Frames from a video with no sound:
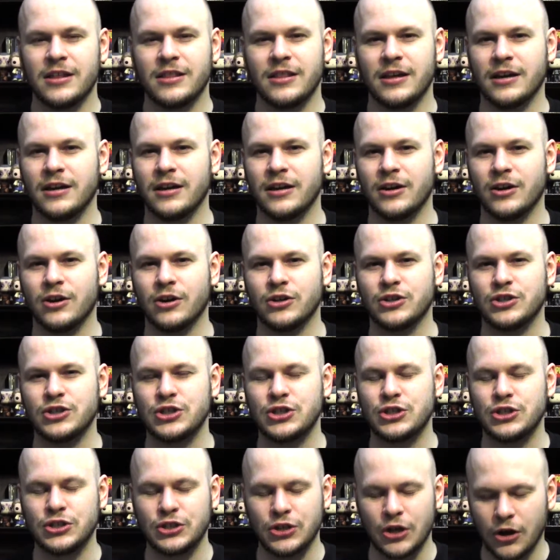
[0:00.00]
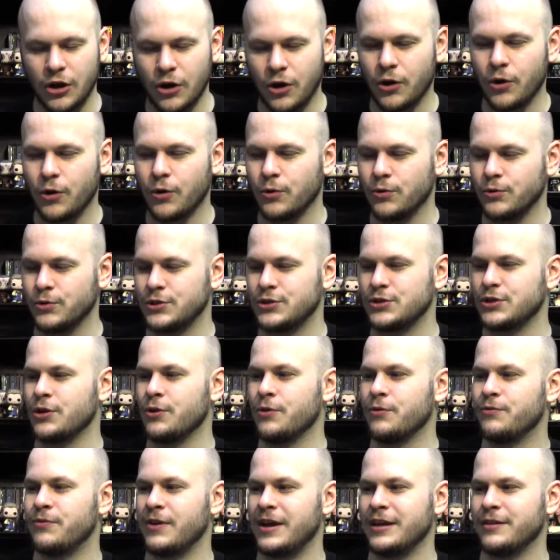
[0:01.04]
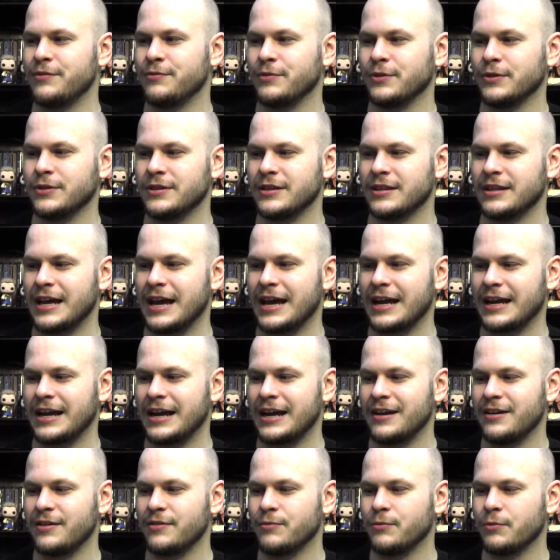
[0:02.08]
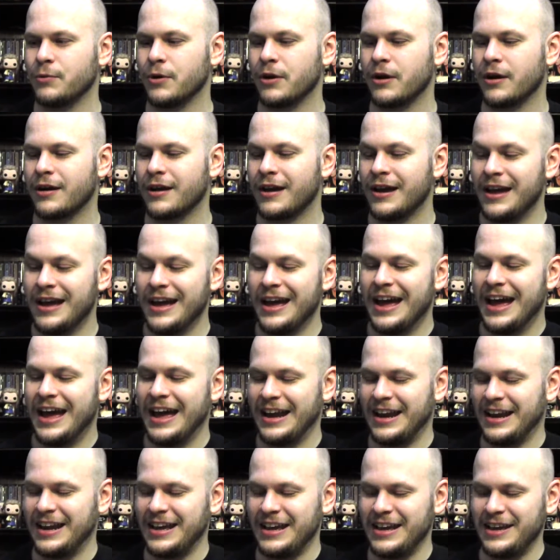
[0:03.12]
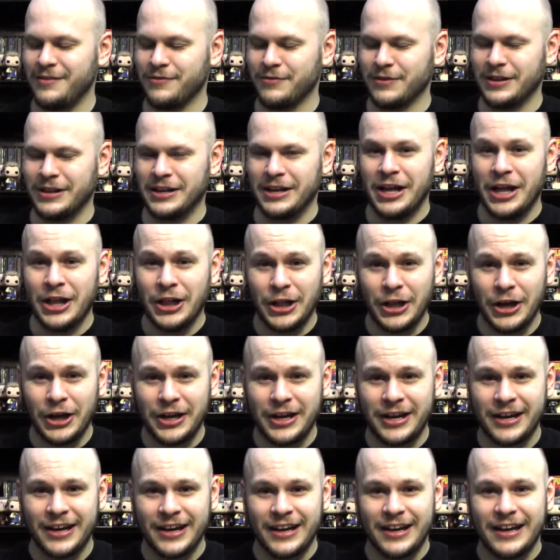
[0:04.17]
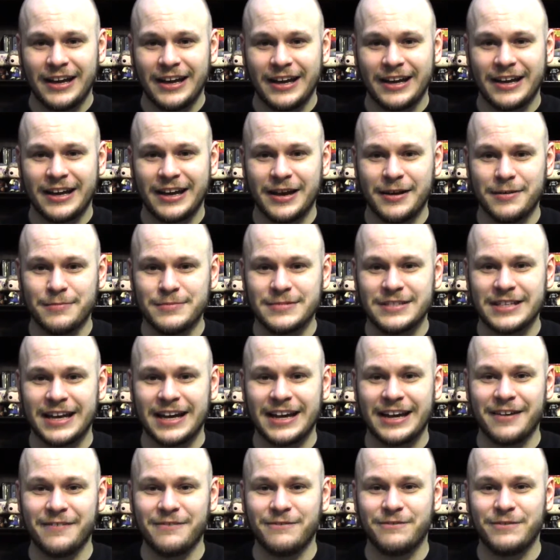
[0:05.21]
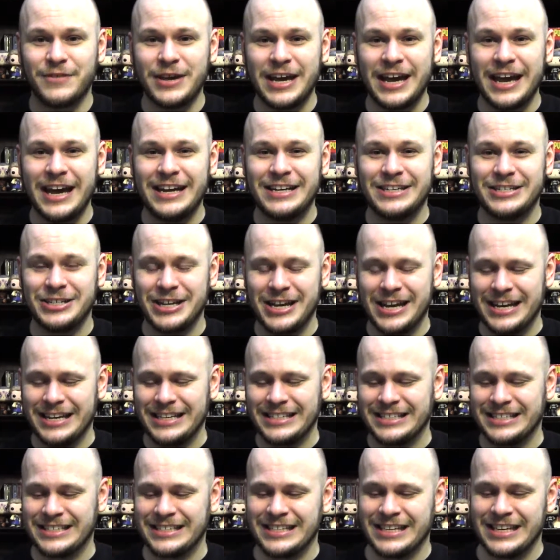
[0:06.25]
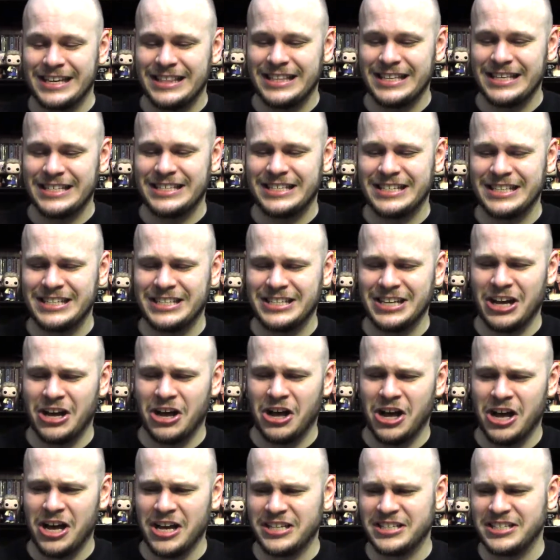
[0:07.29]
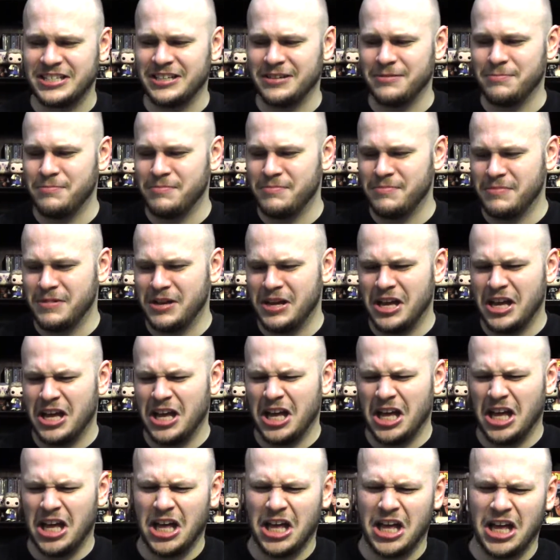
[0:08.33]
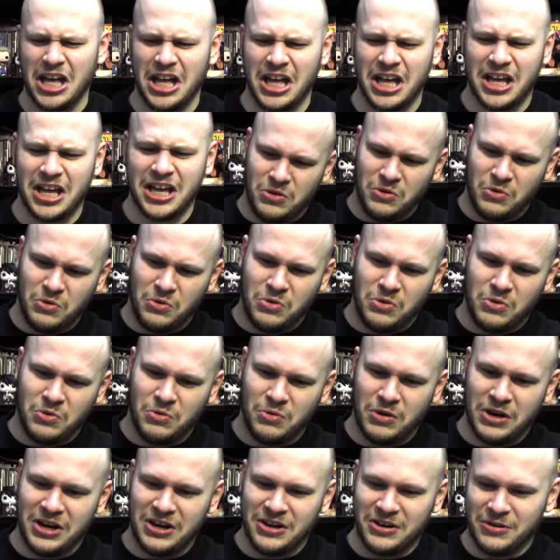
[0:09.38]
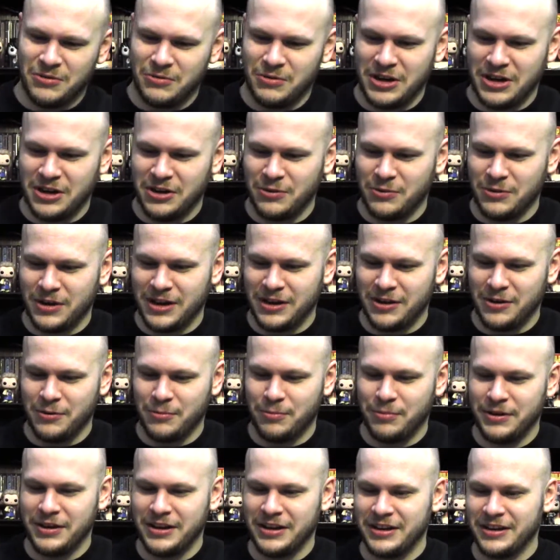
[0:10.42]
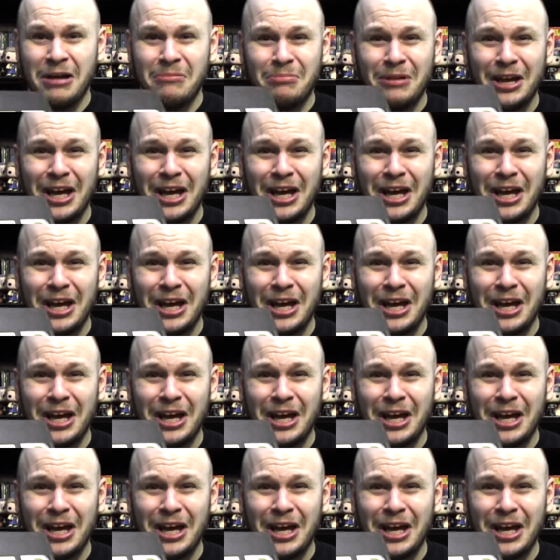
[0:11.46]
They're so faithful to that kind of work. And even, look, it comes like a VHS. This is awesome. Oh, where do I open it?